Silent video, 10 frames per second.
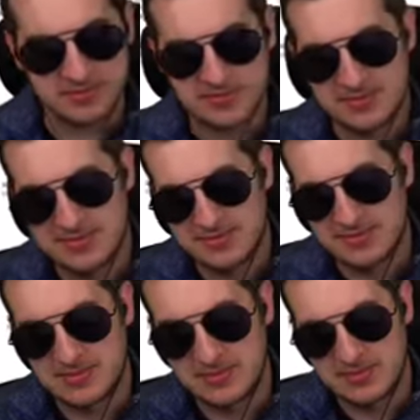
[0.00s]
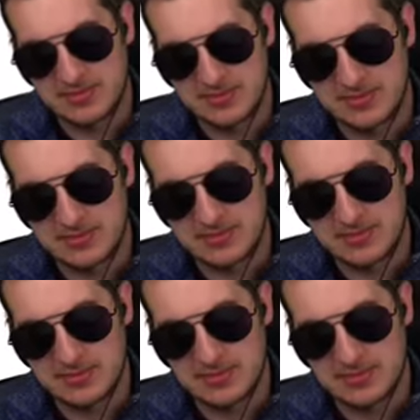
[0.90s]
Okay. It
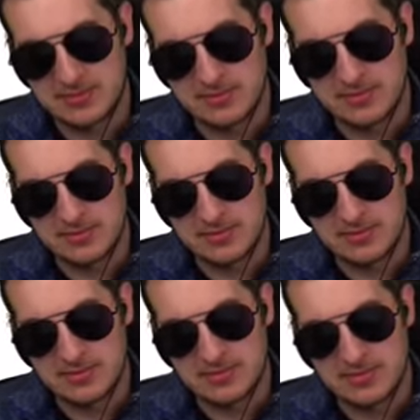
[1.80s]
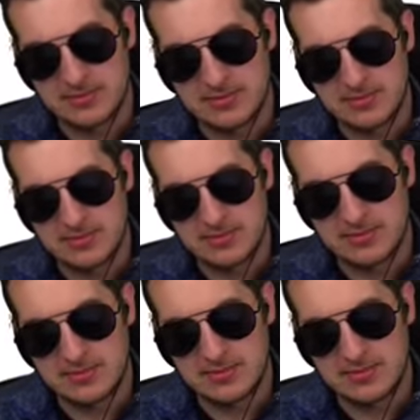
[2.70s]
is it is it is a heavy voice
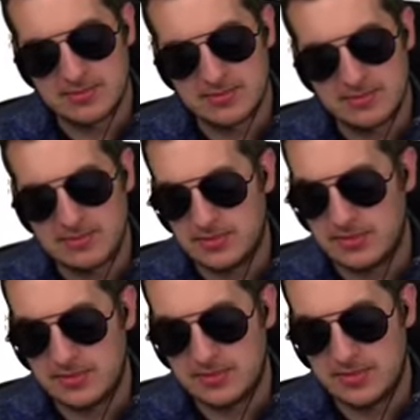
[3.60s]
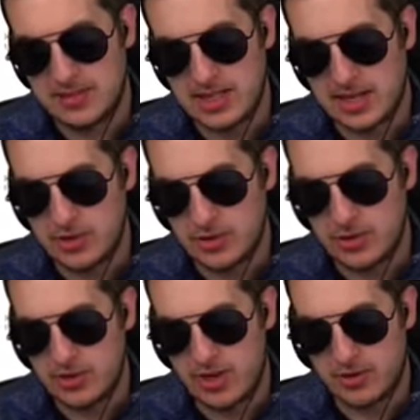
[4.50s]
for goose. Yeah, you
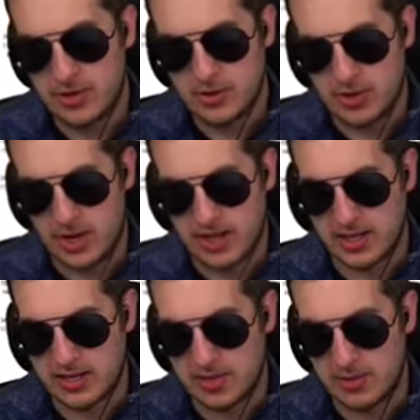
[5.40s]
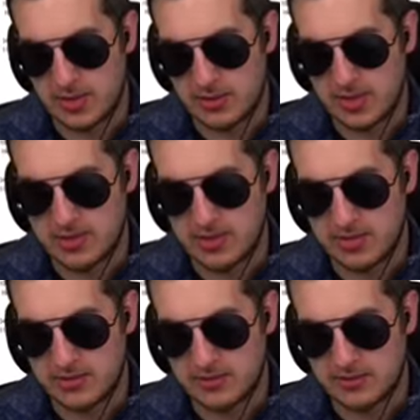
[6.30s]
no, you try it. I just want to make sure
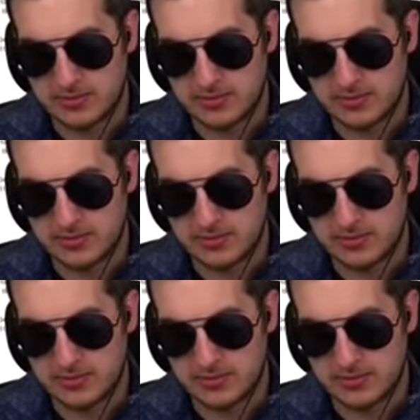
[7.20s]
you.